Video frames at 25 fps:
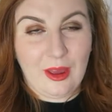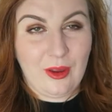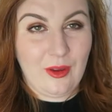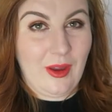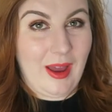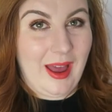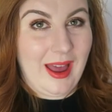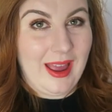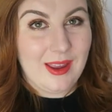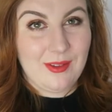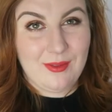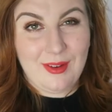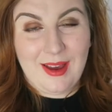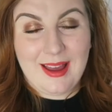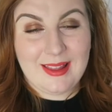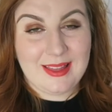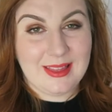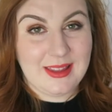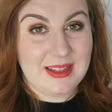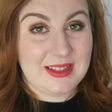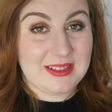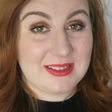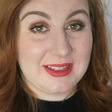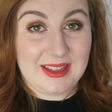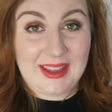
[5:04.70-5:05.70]
Now, I've had
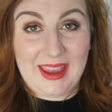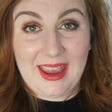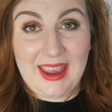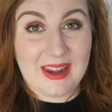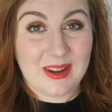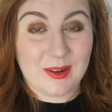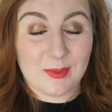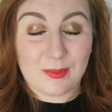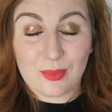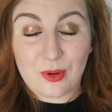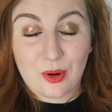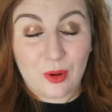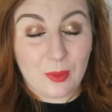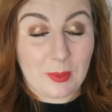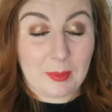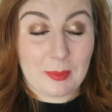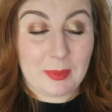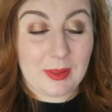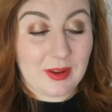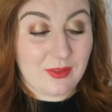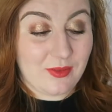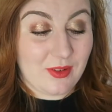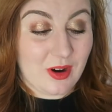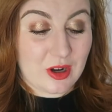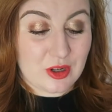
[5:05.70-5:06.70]
these, again,
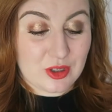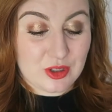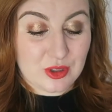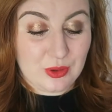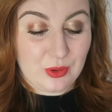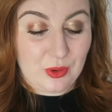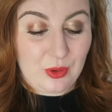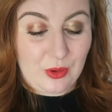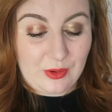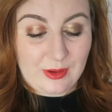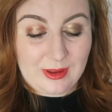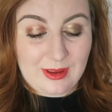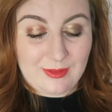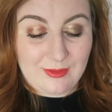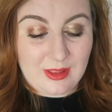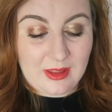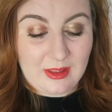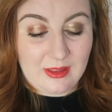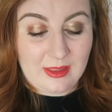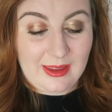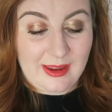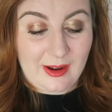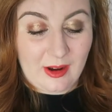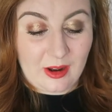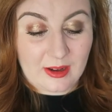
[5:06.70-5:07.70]
probably far too long, given
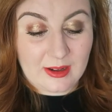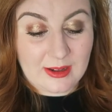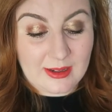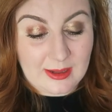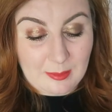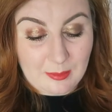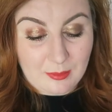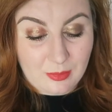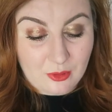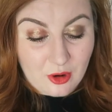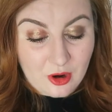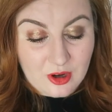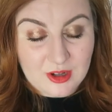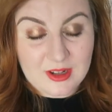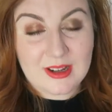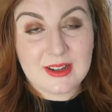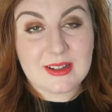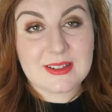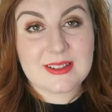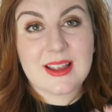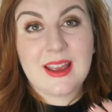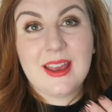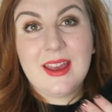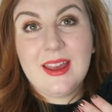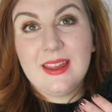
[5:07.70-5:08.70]
that they are cream
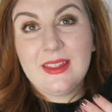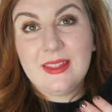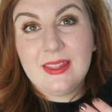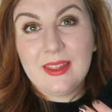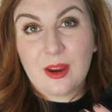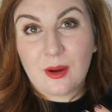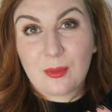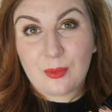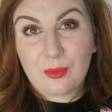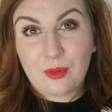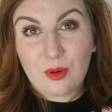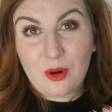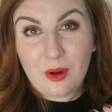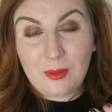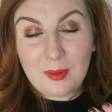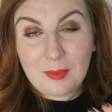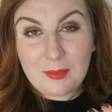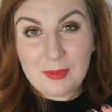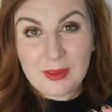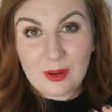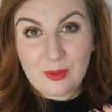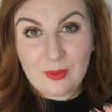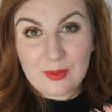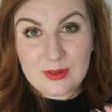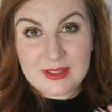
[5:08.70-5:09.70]
products. They are
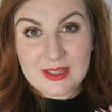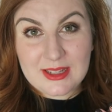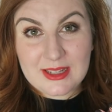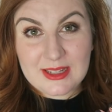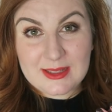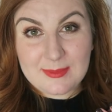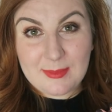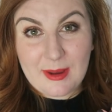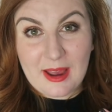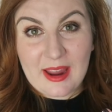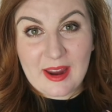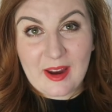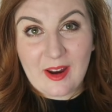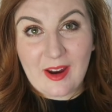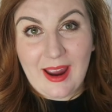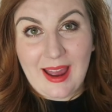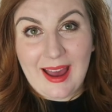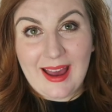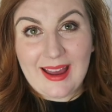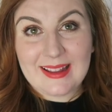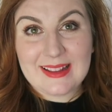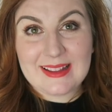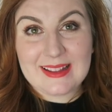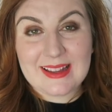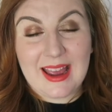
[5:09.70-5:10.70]
probably going to expire
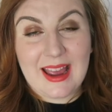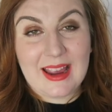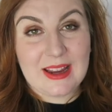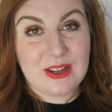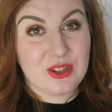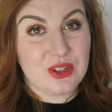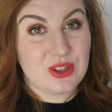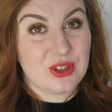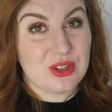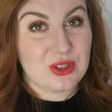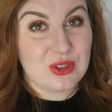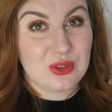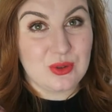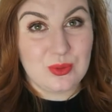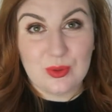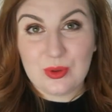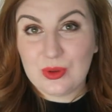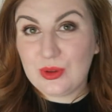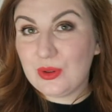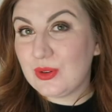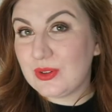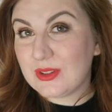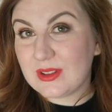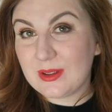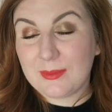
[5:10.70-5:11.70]
and I just
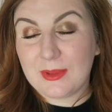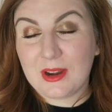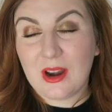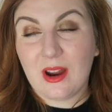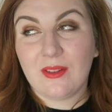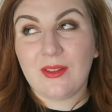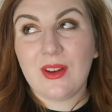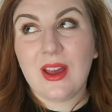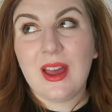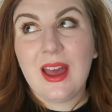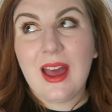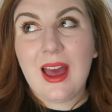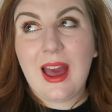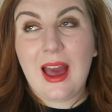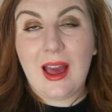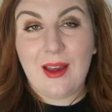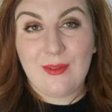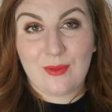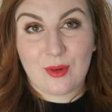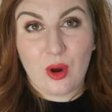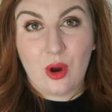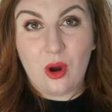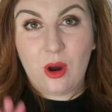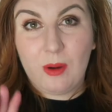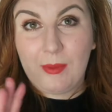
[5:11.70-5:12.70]
don't use them enough.
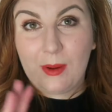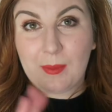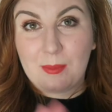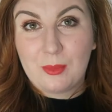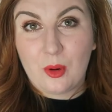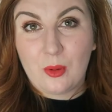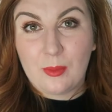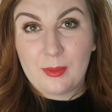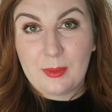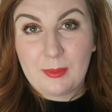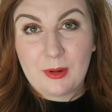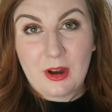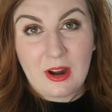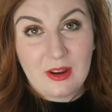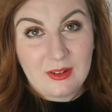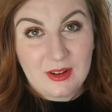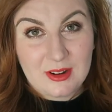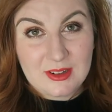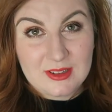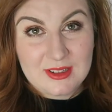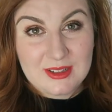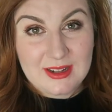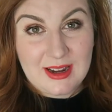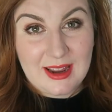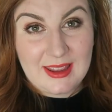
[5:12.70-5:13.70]
I've got my Bobbi Brown
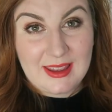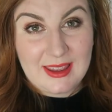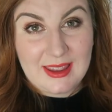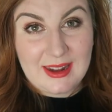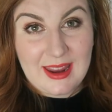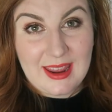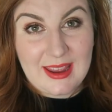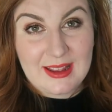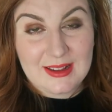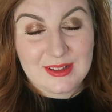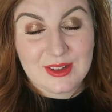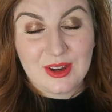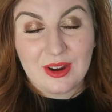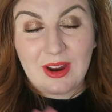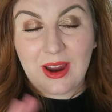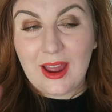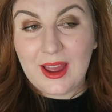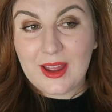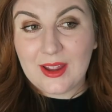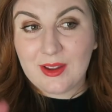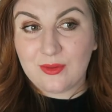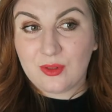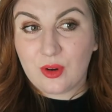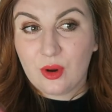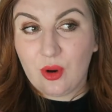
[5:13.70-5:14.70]
under eye corrector,
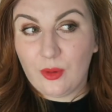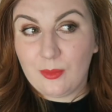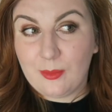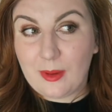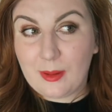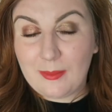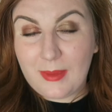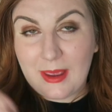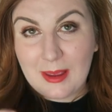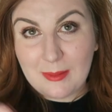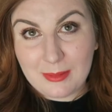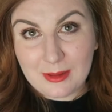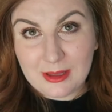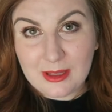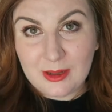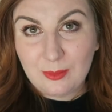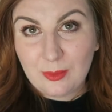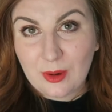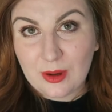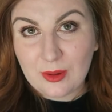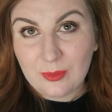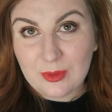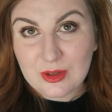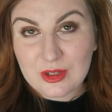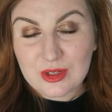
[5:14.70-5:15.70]
I've got my Maybelline
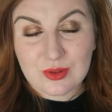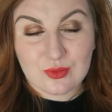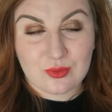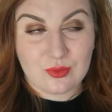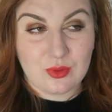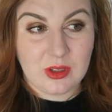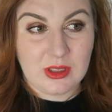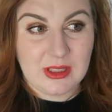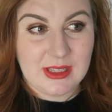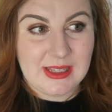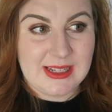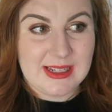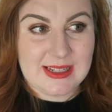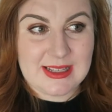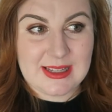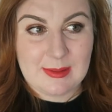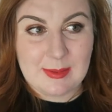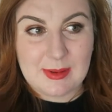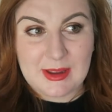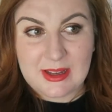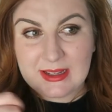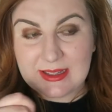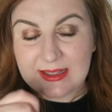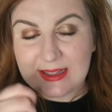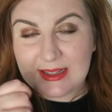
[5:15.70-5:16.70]
one, which is really easy
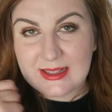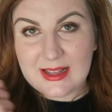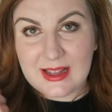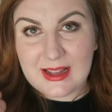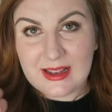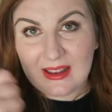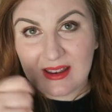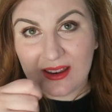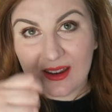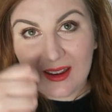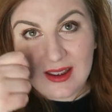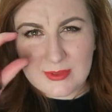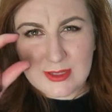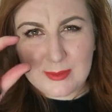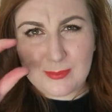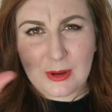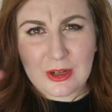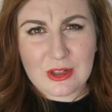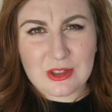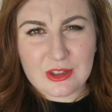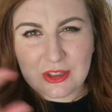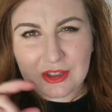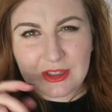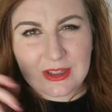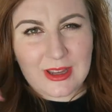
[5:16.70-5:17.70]
because it's in
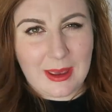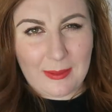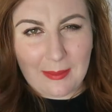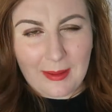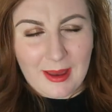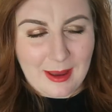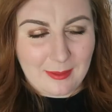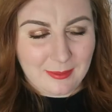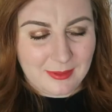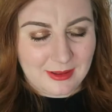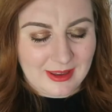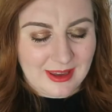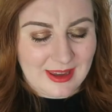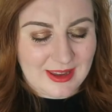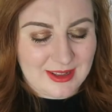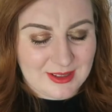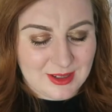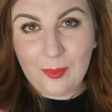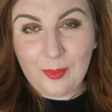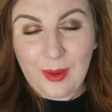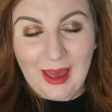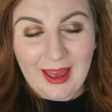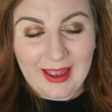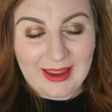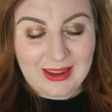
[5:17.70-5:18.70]
sponge tip applicator
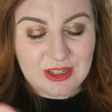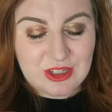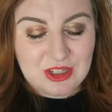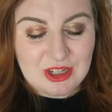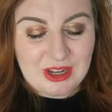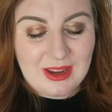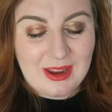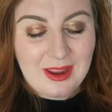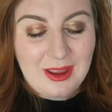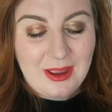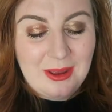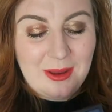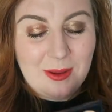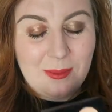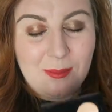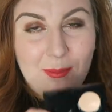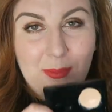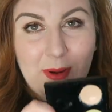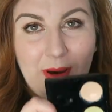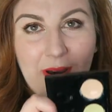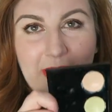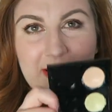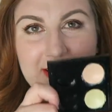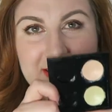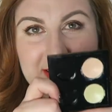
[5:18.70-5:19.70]
packaging,
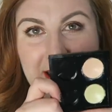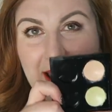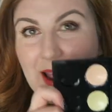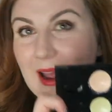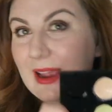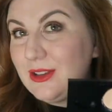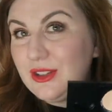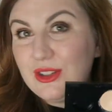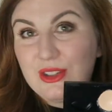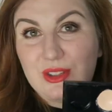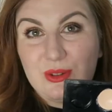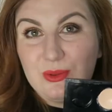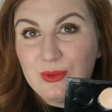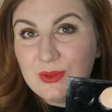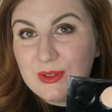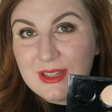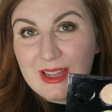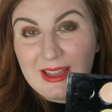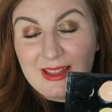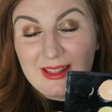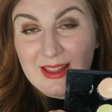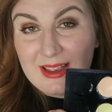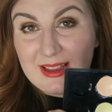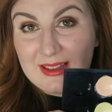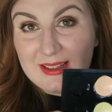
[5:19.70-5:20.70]
but I just don't
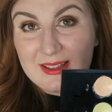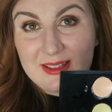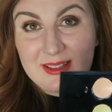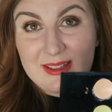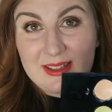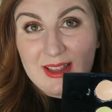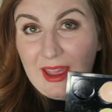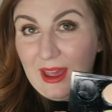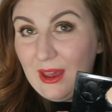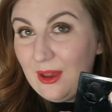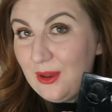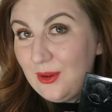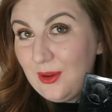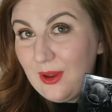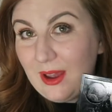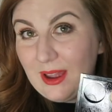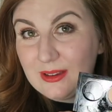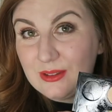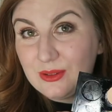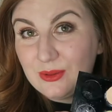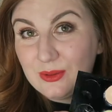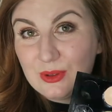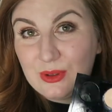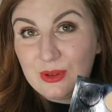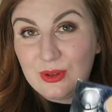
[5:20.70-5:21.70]
take this out,
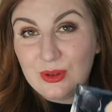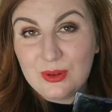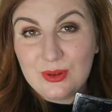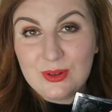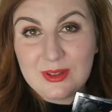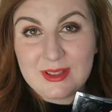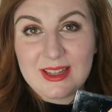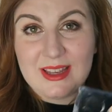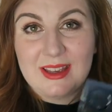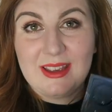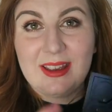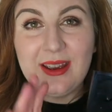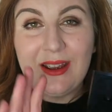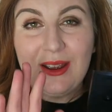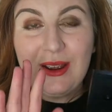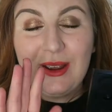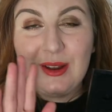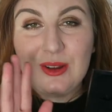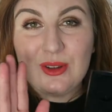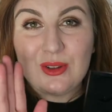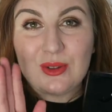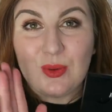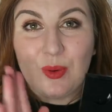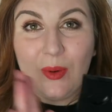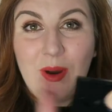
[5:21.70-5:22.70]
I don't use it,
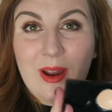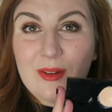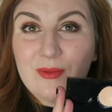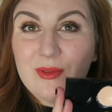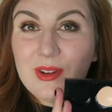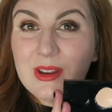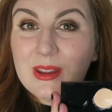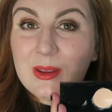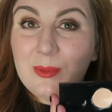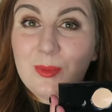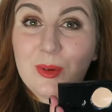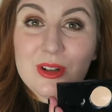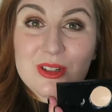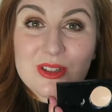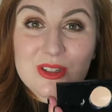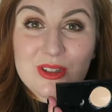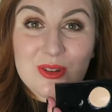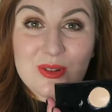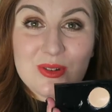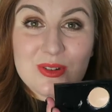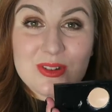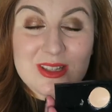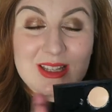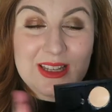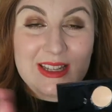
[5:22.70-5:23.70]
so I really want to
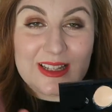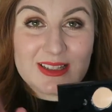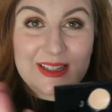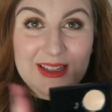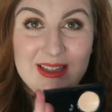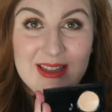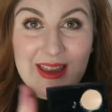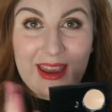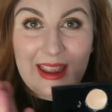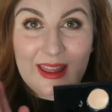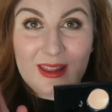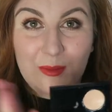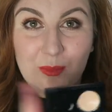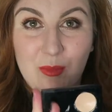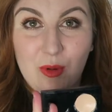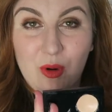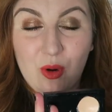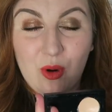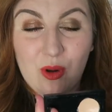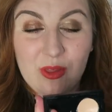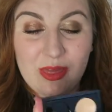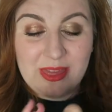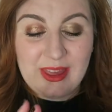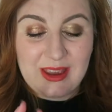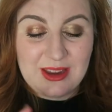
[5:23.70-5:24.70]
use these and get them
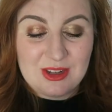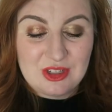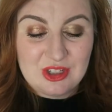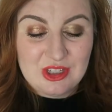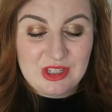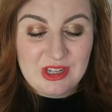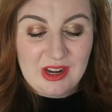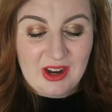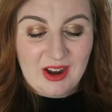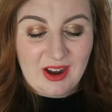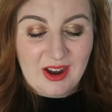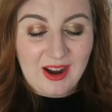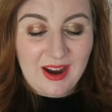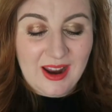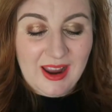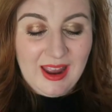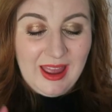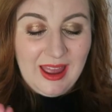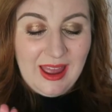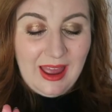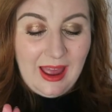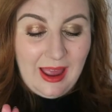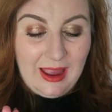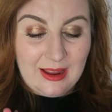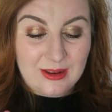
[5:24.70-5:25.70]
gone this year.
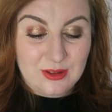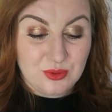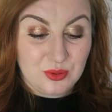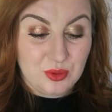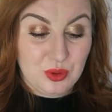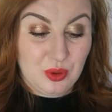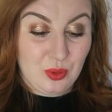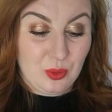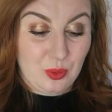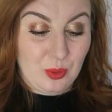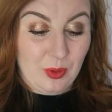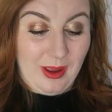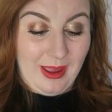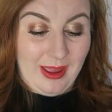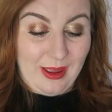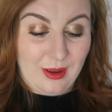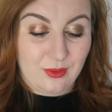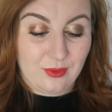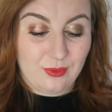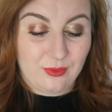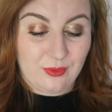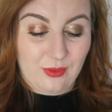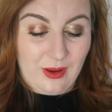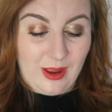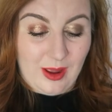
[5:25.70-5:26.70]
I don't know
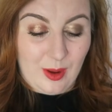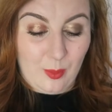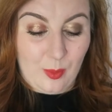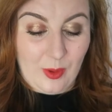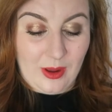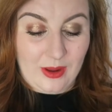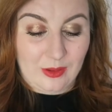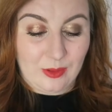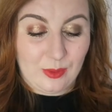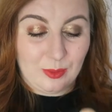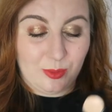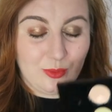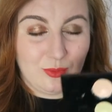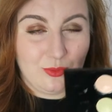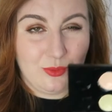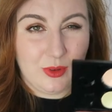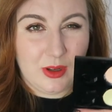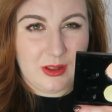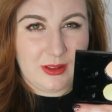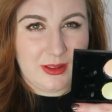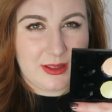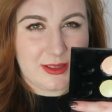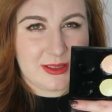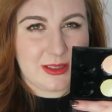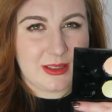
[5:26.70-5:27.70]
if I will
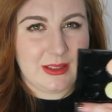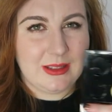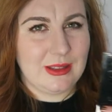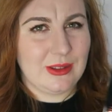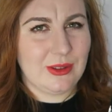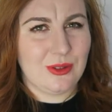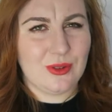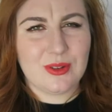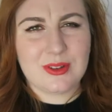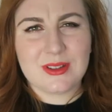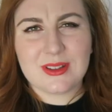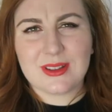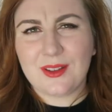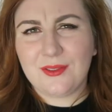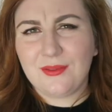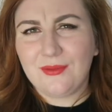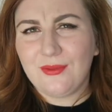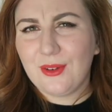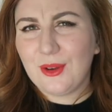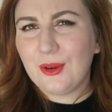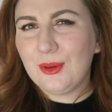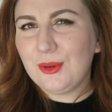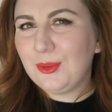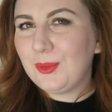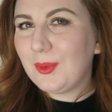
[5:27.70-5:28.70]
realistically use the
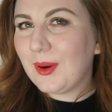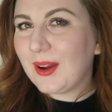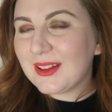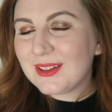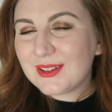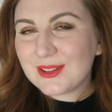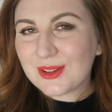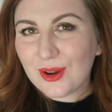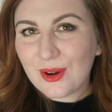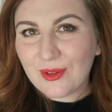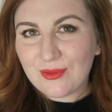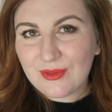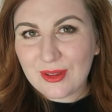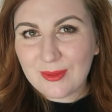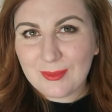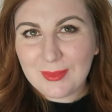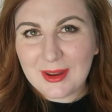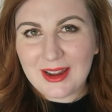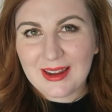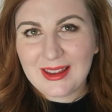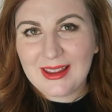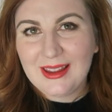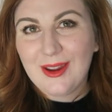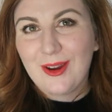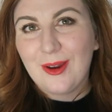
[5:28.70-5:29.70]
full ones of them
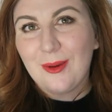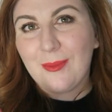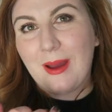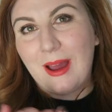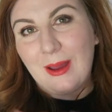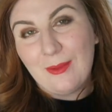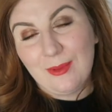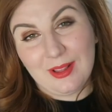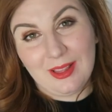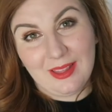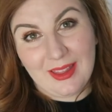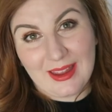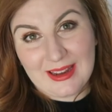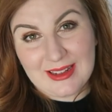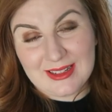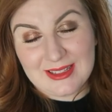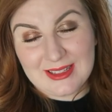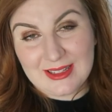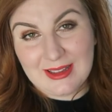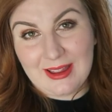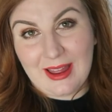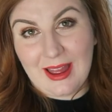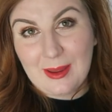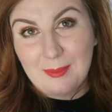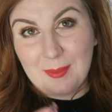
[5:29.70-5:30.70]
in a year, but I would like
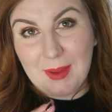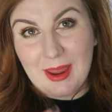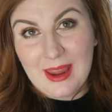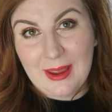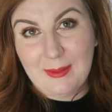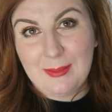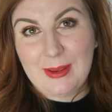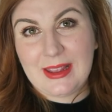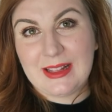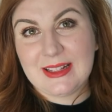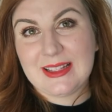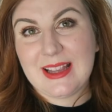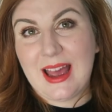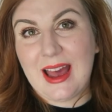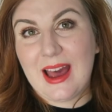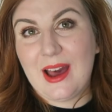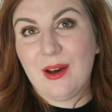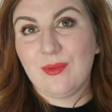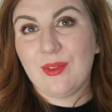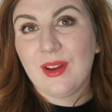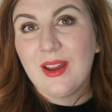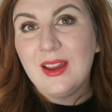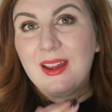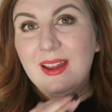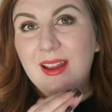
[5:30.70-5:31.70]
to. I'm aiming to
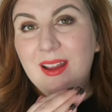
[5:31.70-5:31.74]
have